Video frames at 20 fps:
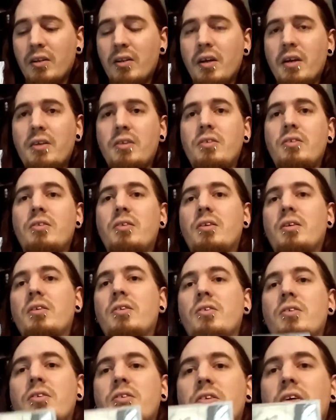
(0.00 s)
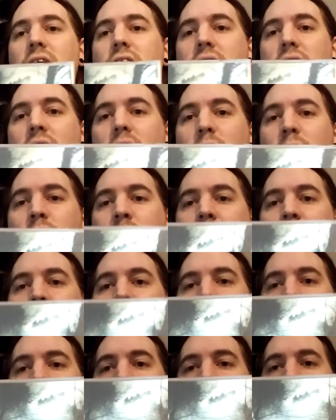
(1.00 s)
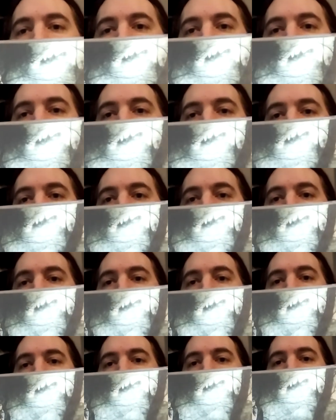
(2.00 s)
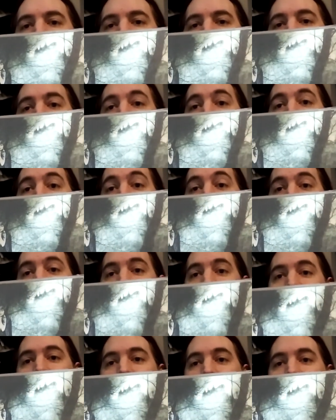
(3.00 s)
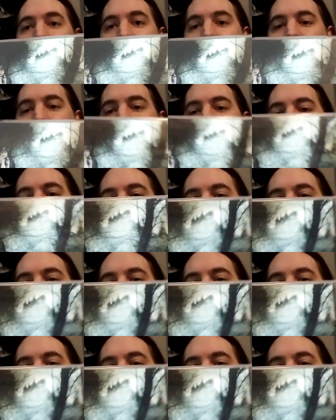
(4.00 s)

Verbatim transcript: Next is their second album, Dusk uh, in Their and Her Embrace. Sorry.